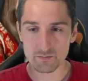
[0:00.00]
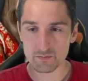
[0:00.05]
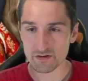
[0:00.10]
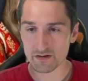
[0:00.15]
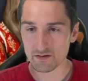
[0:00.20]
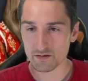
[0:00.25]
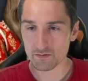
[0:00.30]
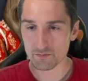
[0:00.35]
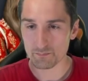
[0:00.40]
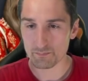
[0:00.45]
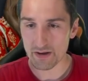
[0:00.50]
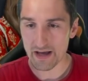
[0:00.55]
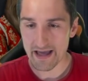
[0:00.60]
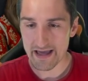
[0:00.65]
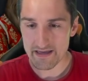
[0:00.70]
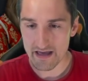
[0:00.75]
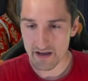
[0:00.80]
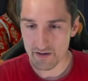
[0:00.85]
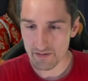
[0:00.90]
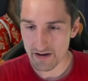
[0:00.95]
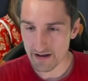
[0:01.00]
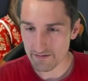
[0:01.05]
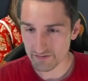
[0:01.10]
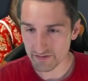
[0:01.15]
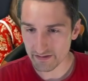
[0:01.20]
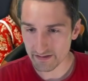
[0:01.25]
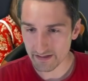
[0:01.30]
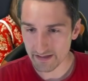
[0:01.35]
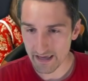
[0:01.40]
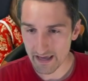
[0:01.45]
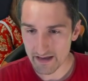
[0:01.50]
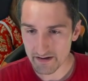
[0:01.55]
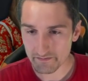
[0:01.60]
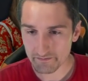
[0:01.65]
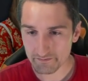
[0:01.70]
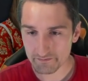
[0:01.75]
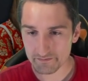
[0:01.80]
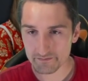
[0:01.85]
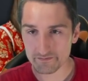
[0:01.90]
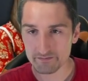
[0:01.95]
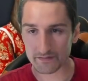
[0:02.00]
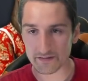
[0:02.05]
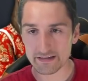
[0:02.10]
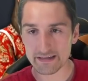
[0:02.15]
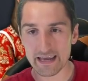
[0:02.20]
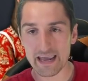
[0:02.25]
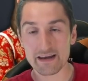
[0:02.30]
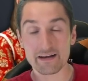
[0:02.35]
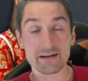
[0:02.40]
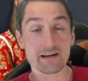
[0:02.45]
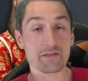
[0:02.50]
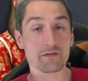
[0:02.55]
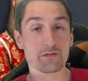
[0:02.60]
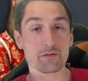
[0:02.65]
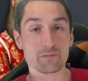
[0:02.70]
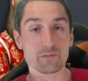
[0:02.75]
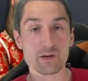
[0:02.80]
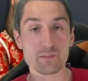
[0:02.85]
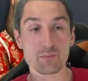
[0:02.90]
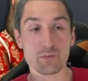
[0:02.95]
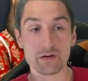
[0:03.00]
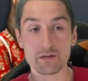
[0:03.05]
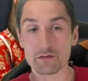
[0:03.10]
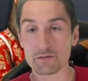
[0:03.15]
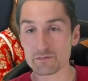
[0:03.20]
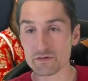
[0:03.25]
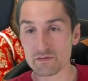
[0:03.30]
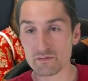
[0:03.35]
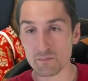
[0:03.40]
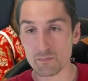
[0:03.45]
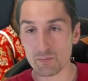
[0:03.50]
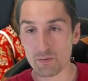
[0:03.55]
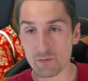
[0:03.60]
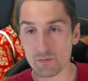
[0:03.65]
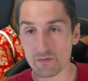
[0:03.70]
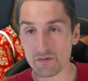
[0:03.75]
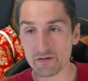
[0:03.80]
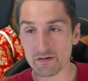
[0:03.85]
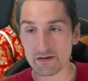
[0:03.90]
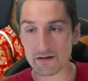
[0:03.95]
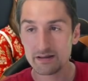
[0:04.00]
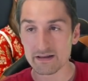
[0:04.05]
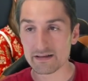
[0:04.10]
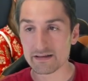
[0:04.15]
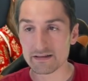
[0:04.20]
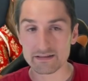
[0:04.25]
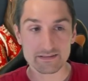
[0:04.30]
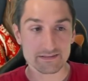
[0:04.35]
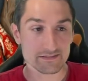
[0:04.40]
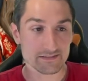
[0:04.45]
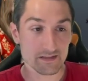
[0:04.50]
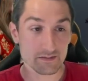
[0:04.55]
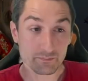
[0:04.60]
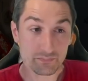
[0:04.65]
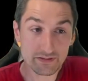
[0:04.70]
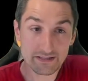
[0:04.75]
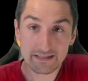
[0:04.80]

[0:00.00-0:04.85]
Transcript: We're gonna buy out everything again, gain another 3.3 rapport, simply